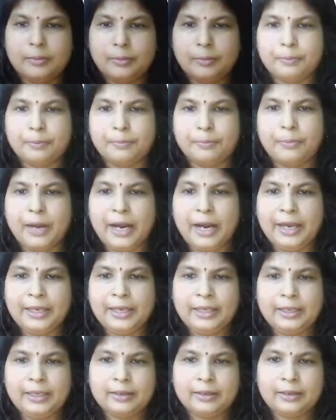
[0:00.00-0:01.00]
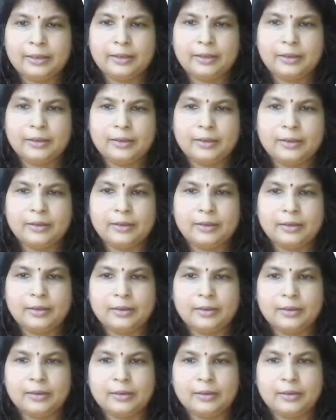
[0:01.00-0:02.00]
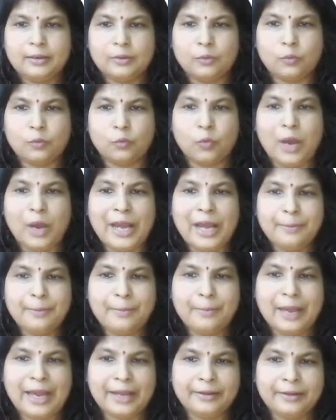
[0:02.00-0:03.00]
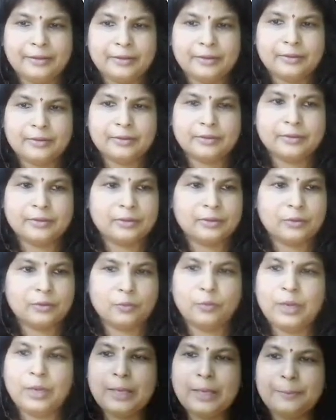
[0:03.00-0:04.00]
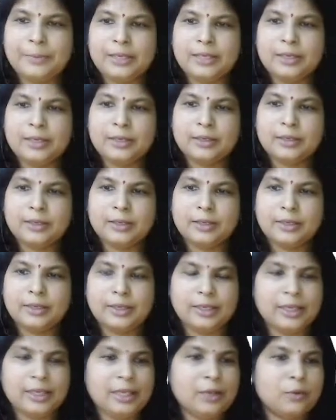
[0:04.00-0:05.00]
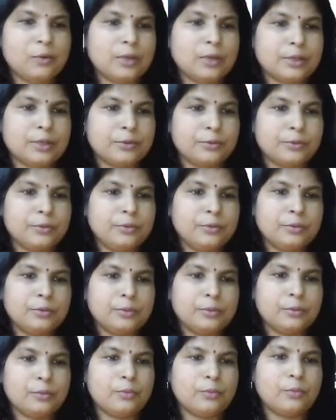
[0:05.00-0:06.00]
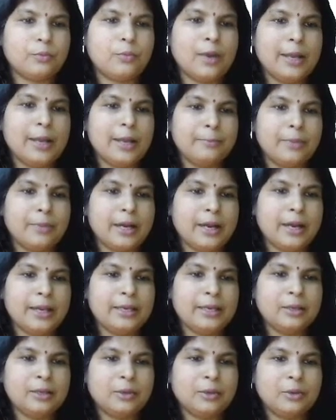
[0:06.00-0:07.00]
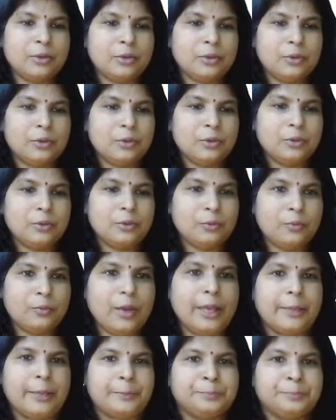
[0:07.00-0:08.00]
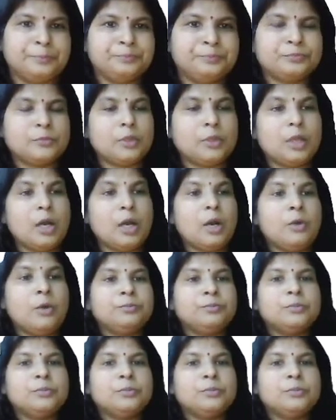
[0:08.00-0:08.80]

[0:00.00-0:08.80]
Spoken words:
by 1 man will be equal to 1 by y. Now,